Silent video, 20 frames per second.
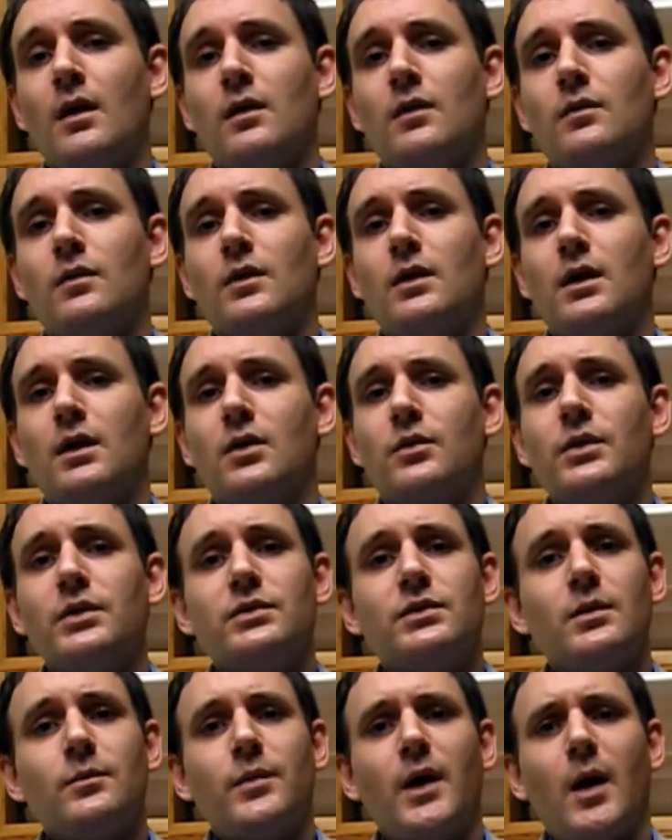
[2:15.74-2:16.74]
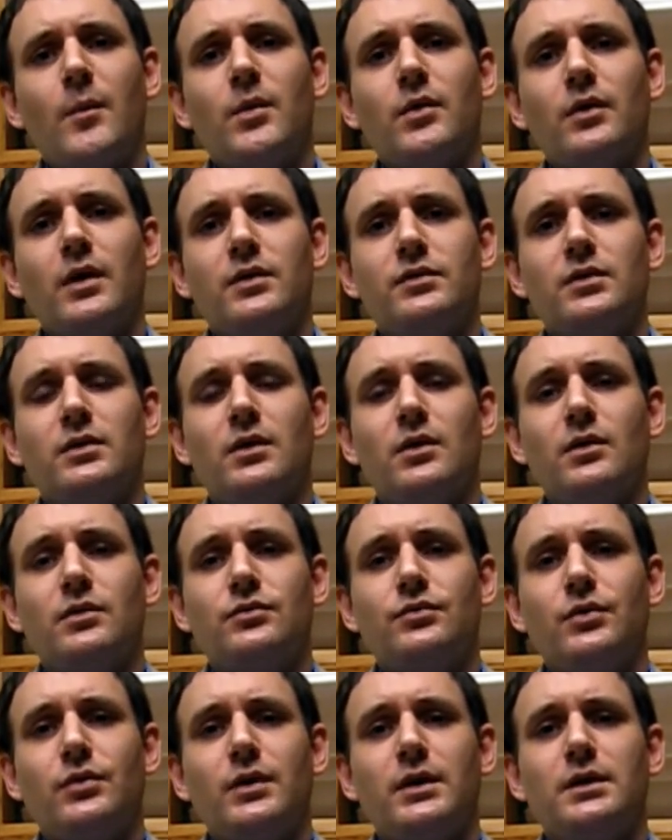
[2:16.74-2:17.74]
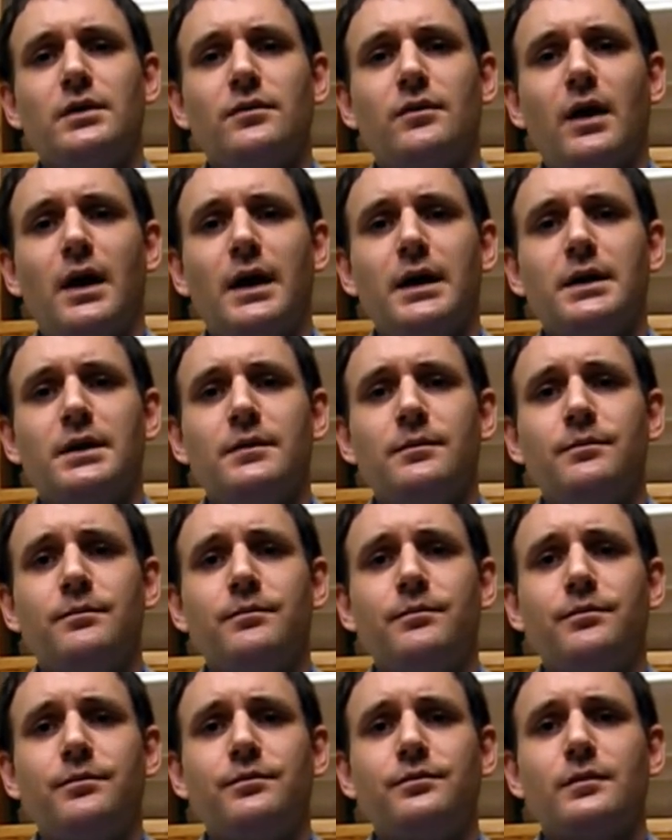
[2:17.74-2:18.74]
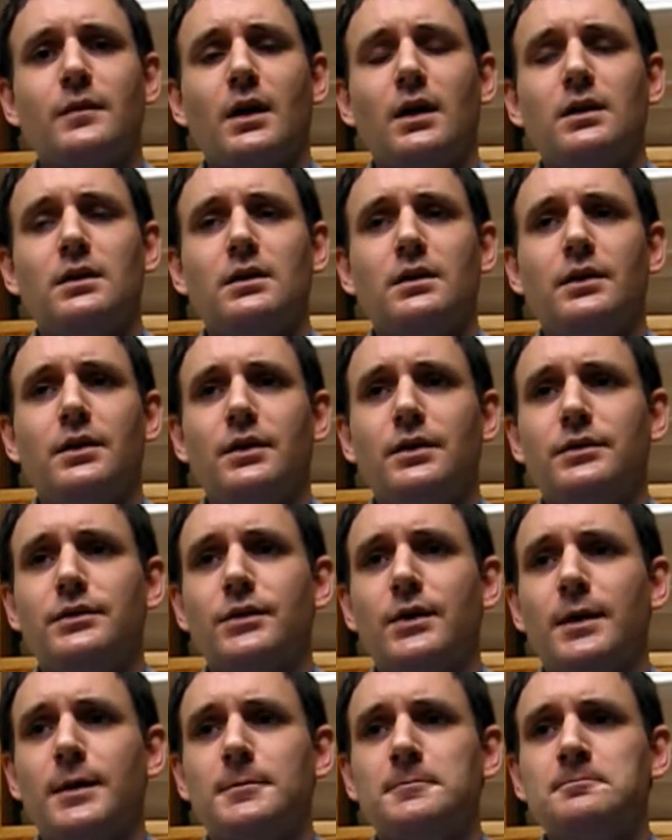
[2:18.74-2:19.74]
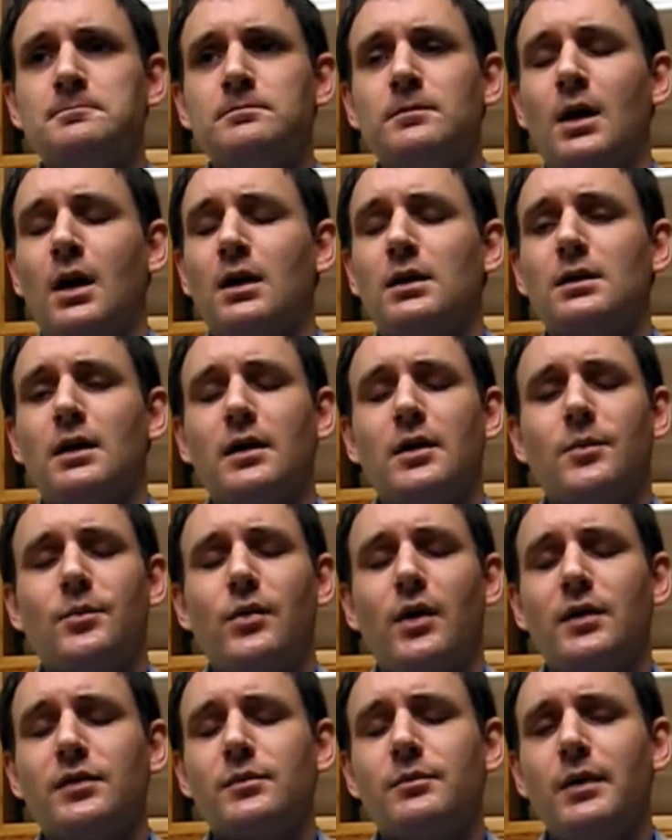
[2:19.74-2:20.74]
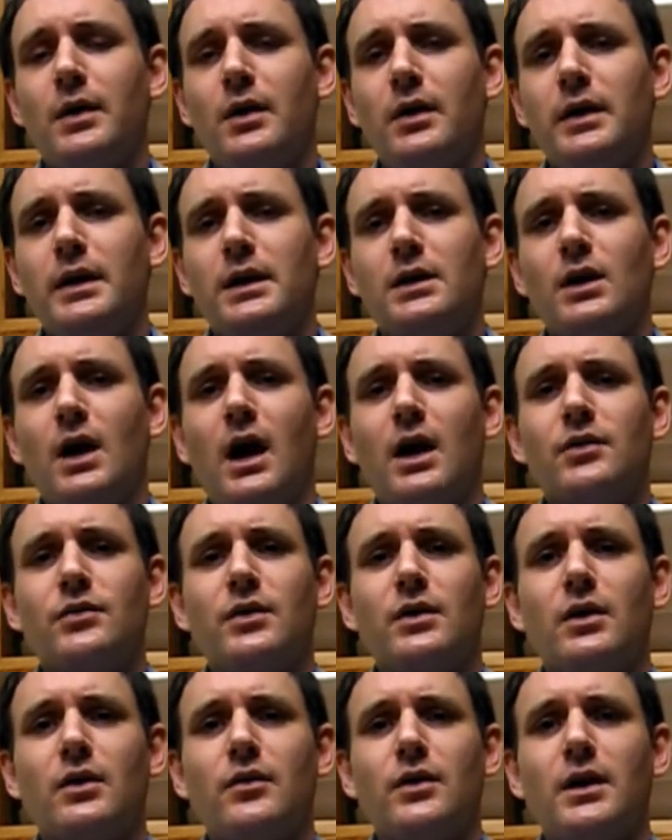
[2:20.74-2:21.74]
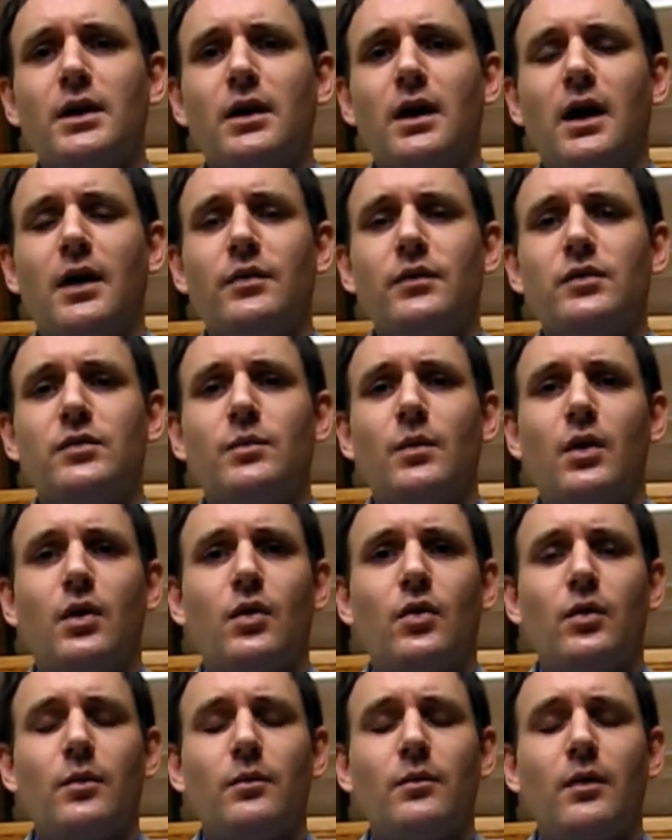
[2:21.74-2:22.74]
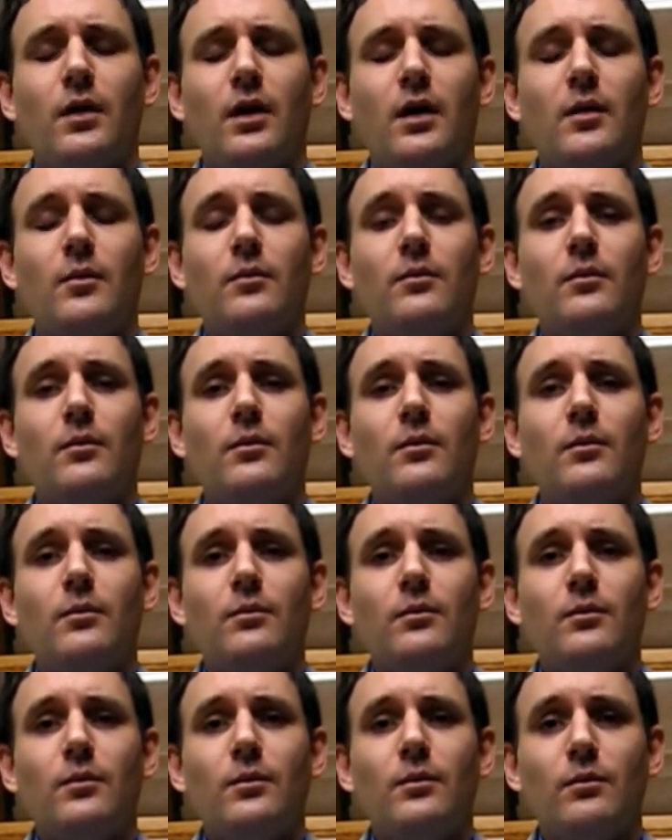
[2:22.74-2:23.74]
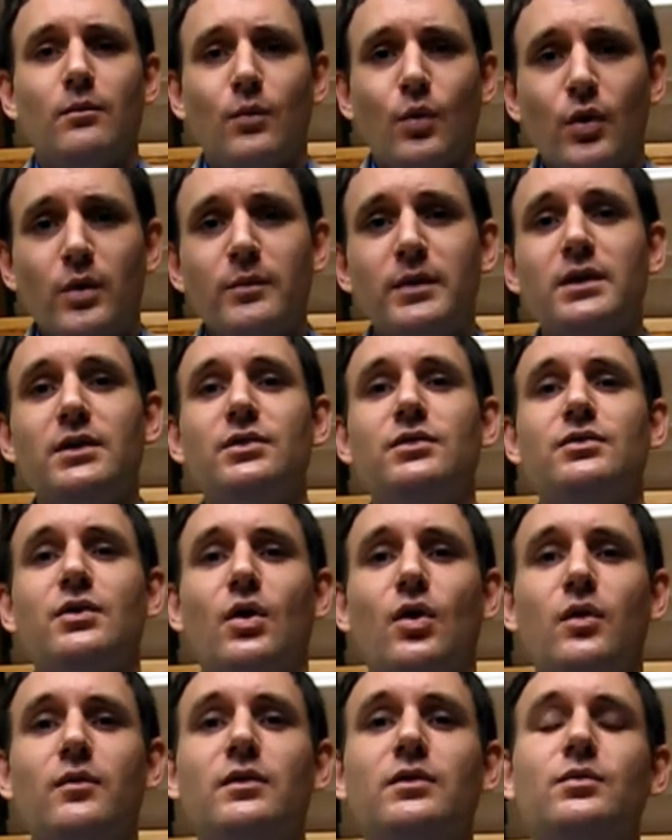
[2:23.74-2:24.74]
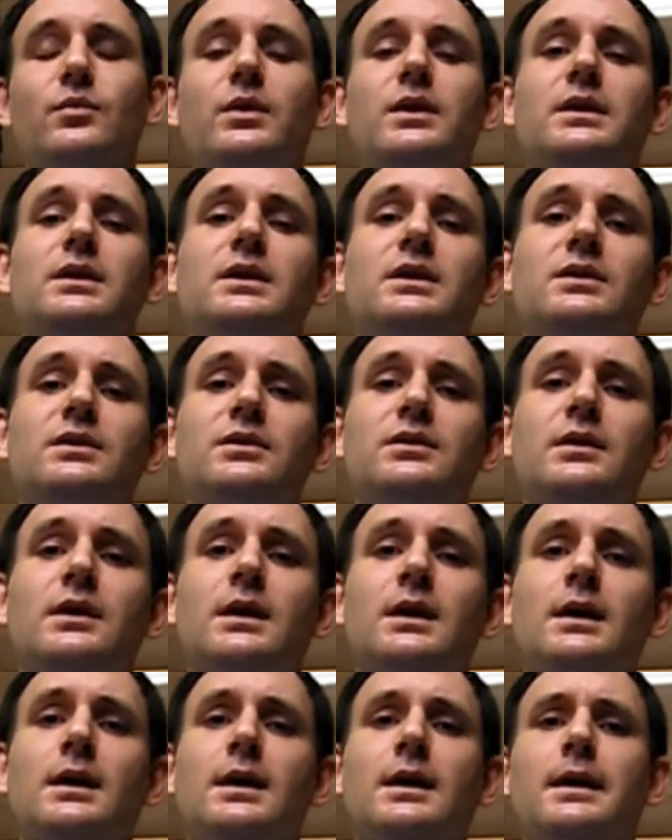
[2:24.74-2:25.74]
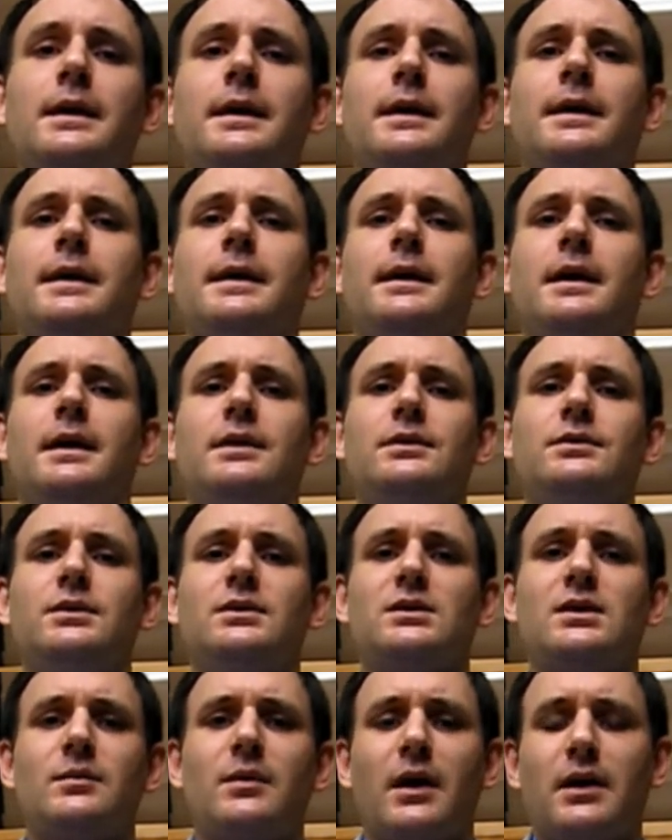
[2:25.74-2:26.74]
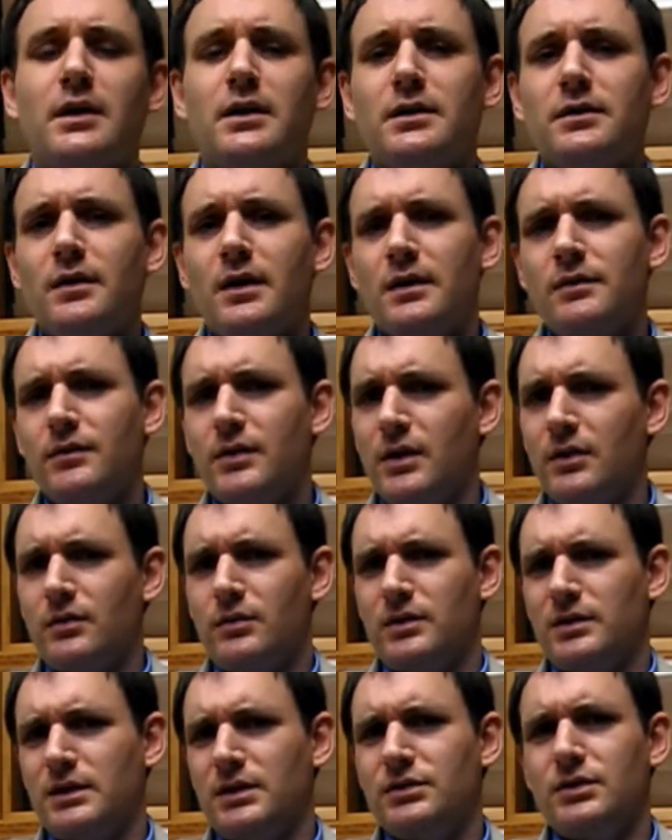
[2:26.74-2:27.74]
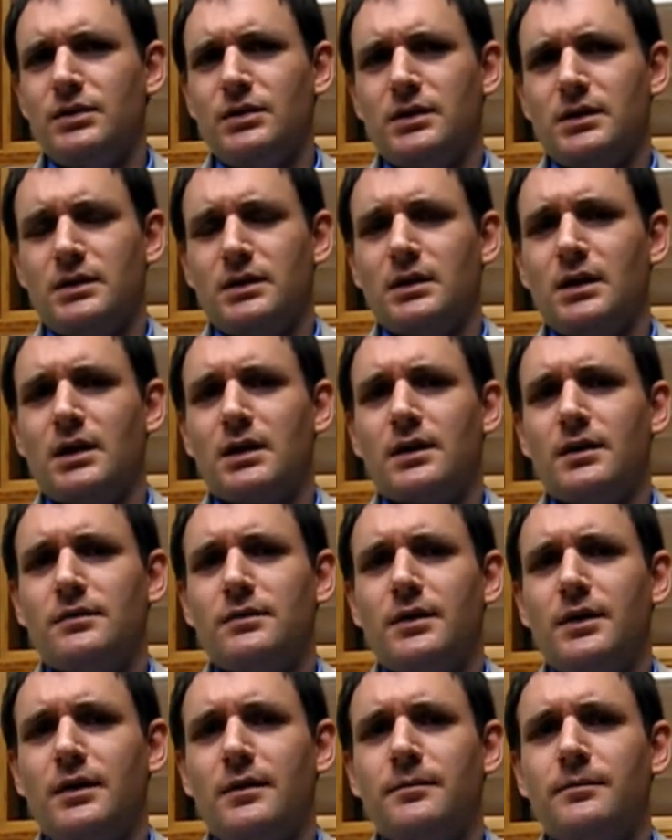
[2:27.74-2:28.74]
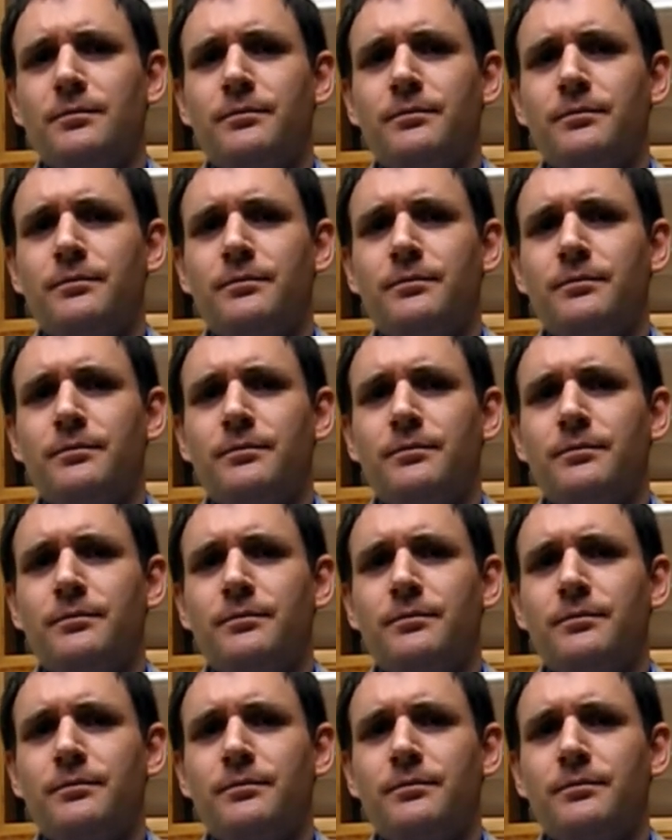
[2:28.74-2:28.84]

The Christian population, though, is really divided. There's um, a lot of prosperity doctrine going on. There's uh, Mormons, Jehovah's Witness, and just about any, every other religion you can think of there.